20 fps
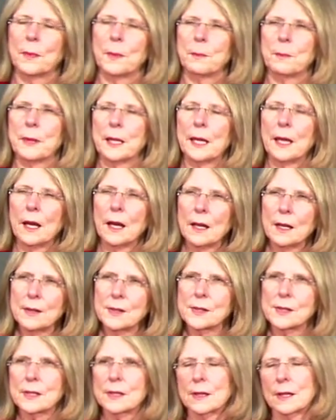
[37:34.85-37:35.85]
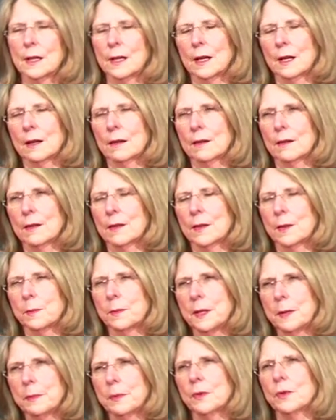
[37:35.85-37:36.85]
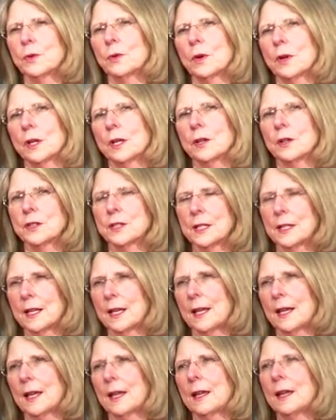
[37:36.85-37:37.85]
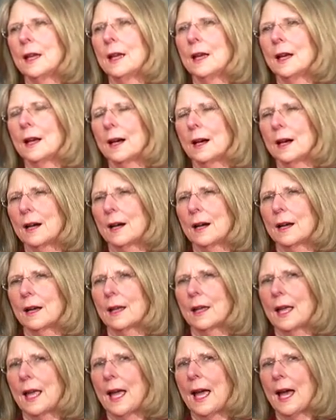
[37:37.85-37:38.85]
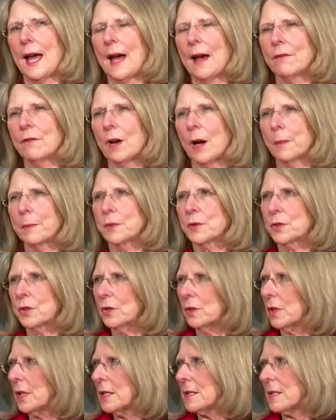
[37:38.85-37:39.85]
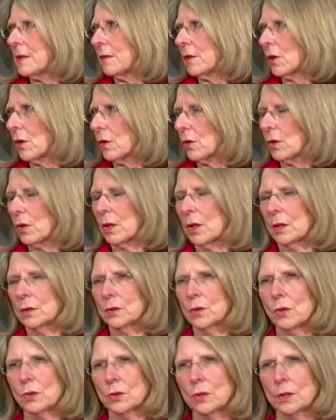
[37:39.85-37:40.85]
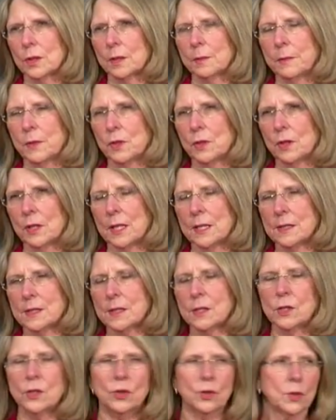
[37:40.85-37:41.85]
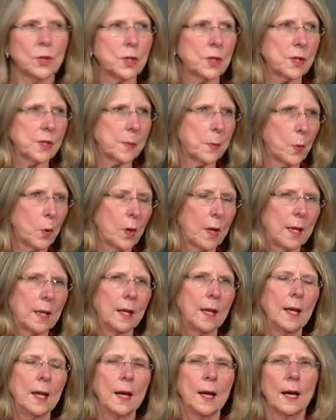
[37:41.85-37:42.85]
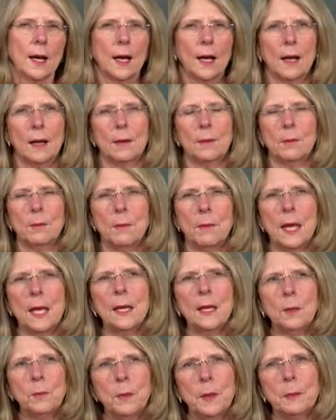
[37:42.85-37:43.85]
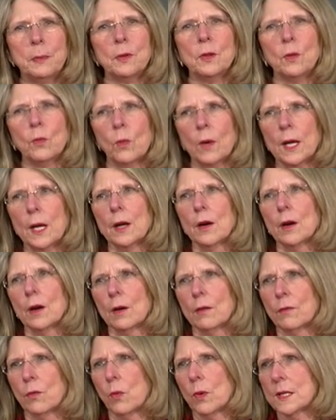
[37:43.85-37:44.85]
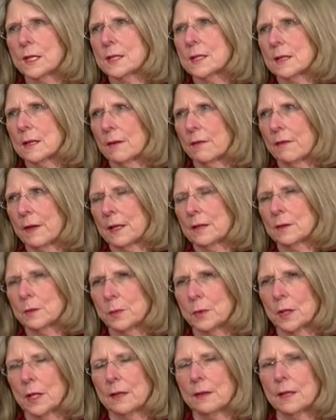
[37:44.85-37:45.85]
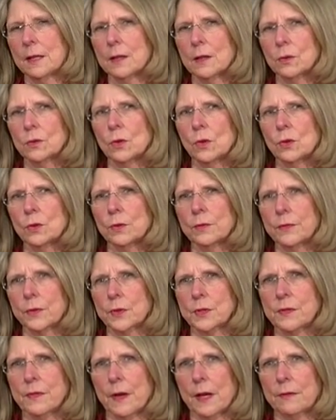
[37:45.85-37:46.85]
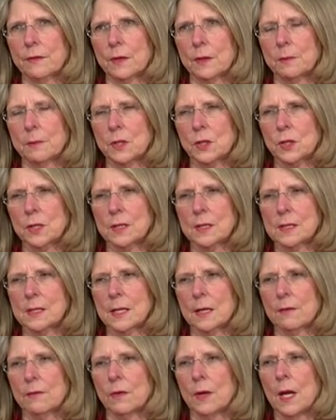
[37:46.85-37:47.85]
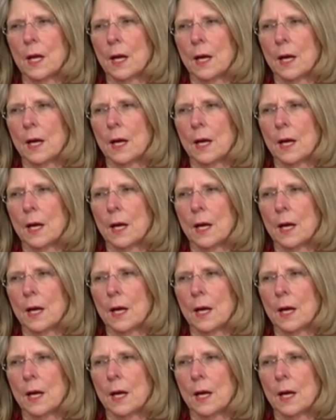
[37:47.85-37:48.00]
because the people who are here today have opportunities in their local communities, to George's point, making people aware of what's available. I think the local First Five commissions have